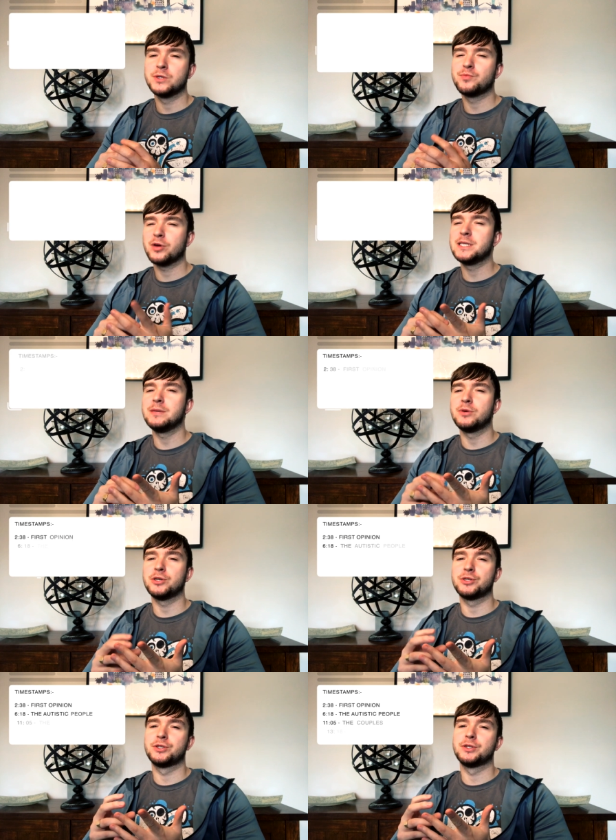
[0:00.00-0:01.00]
was pretty
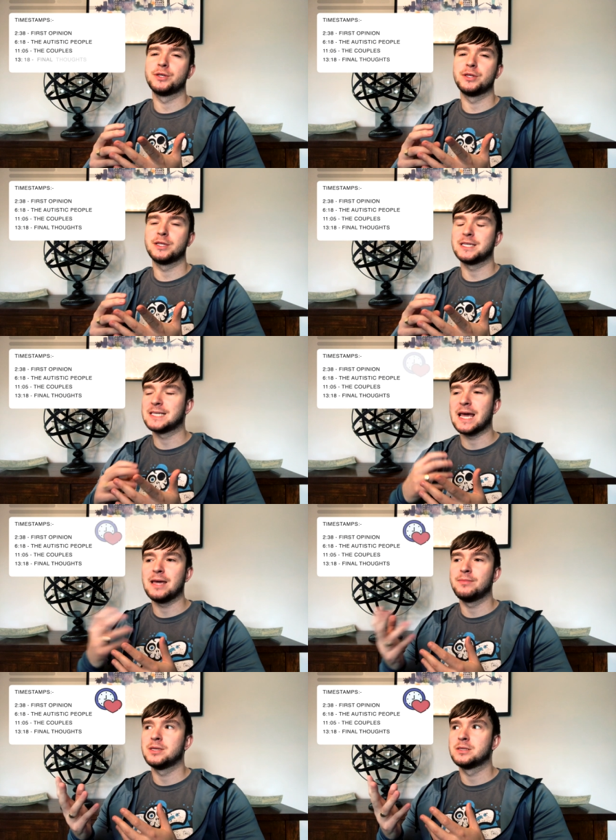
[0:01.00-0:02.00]
much the
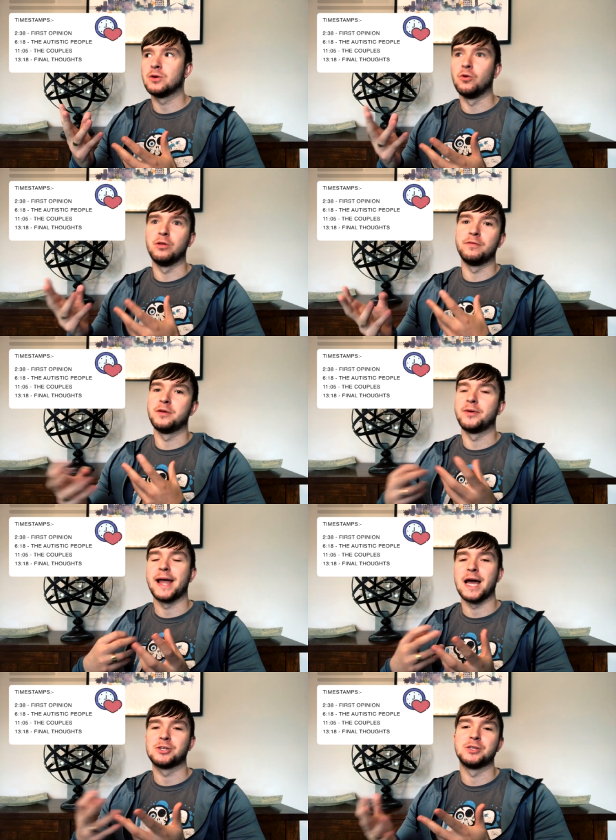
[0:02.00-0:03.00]
same as all of the
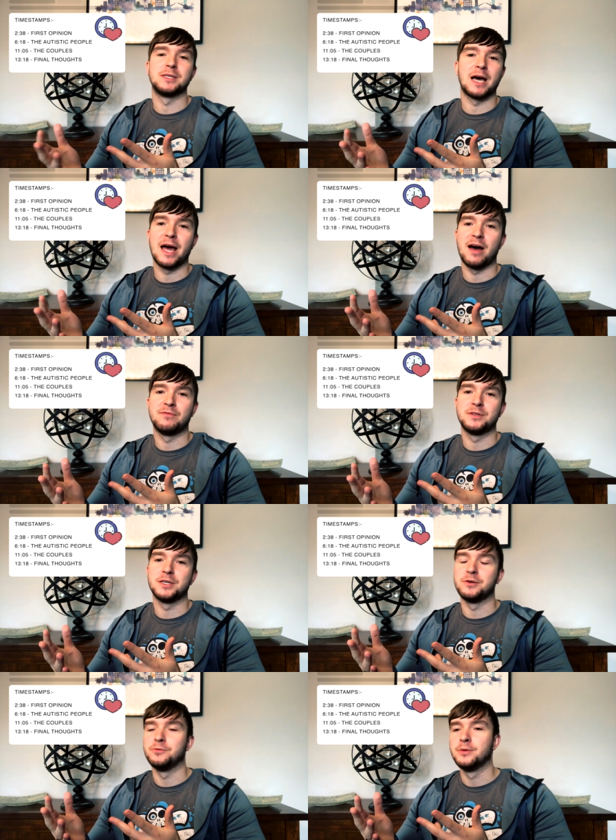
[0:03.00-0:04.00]
reactions that I have
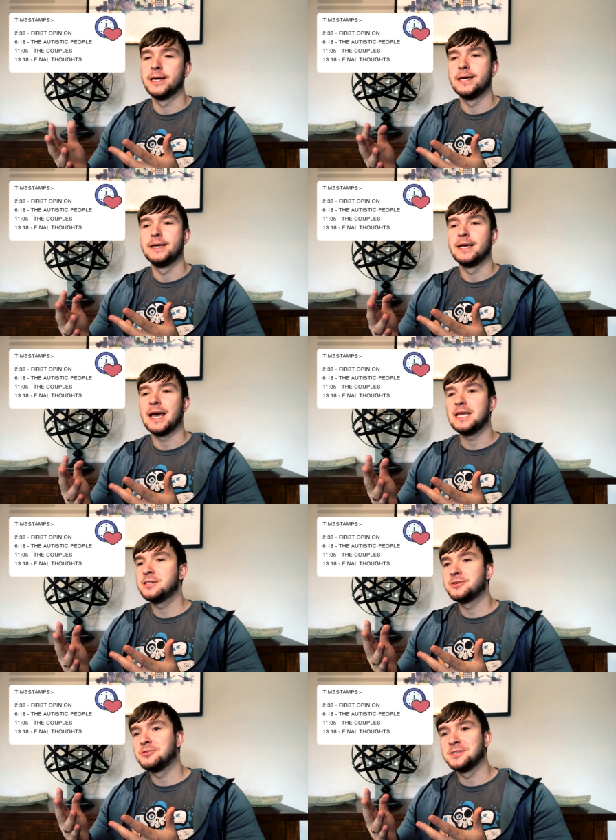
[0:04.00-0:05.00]
to any
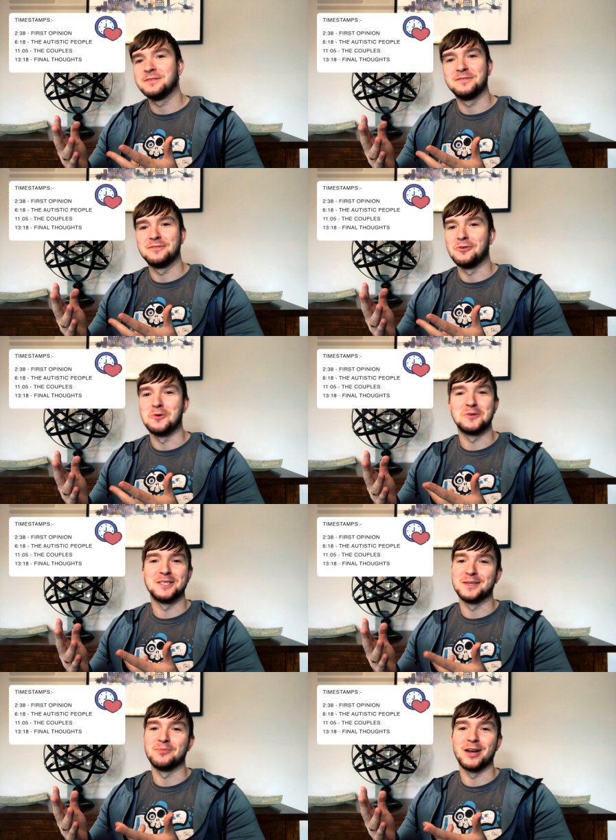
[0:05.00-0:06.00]
sort of
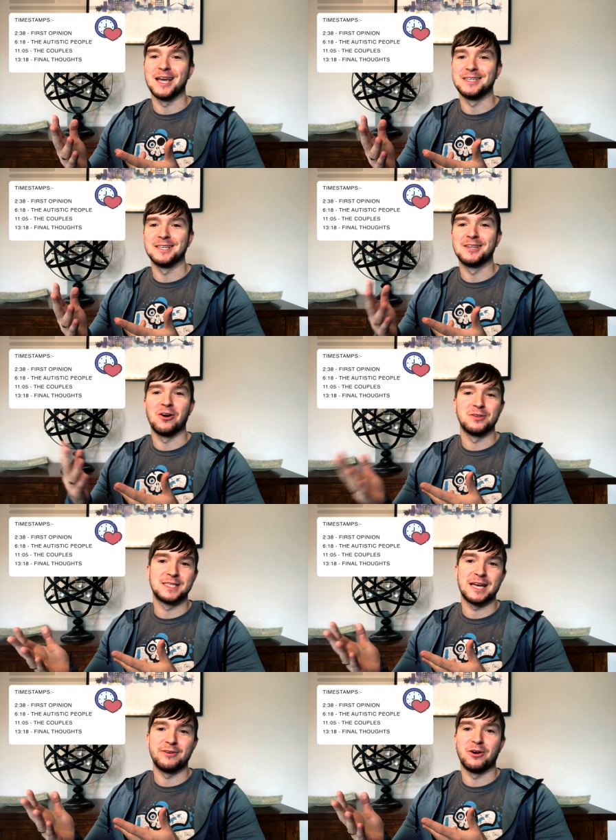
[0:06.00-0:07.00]
autism related
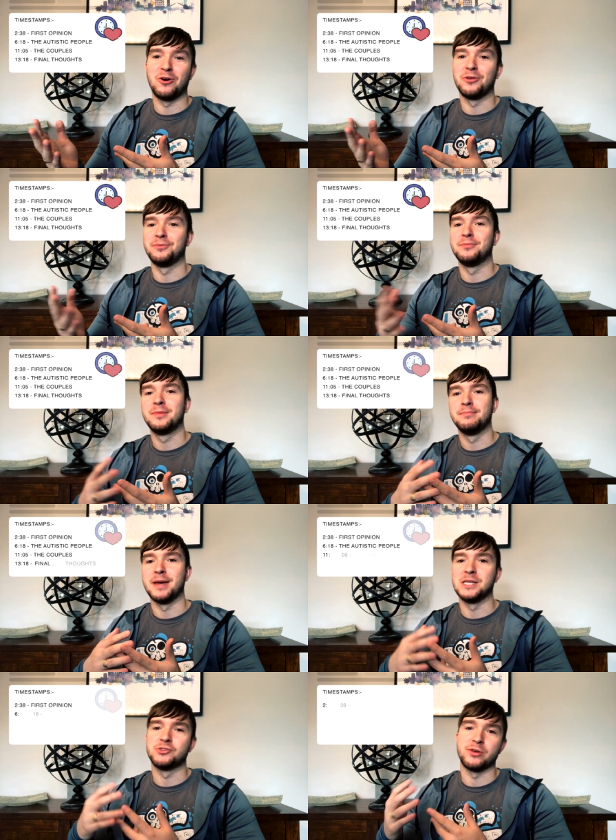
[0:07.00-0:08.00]
content on
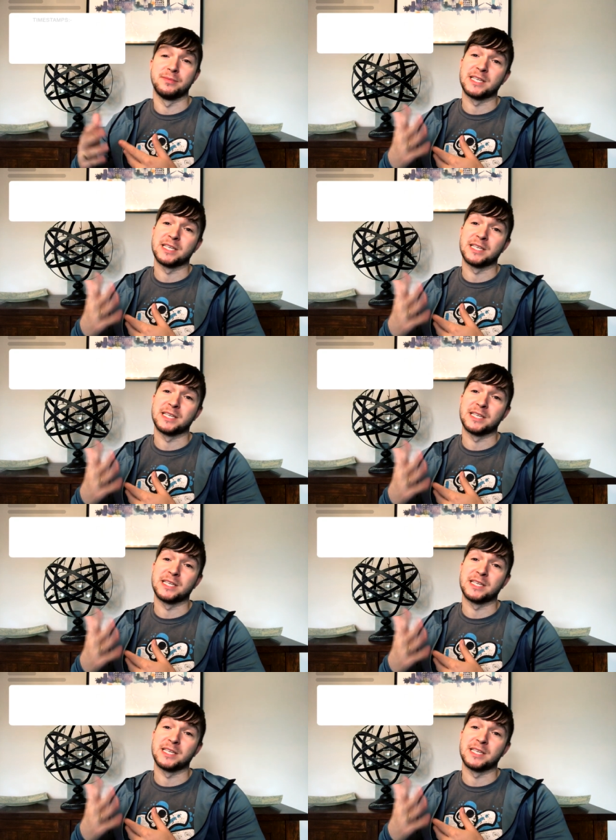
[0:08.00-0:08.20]
mainstream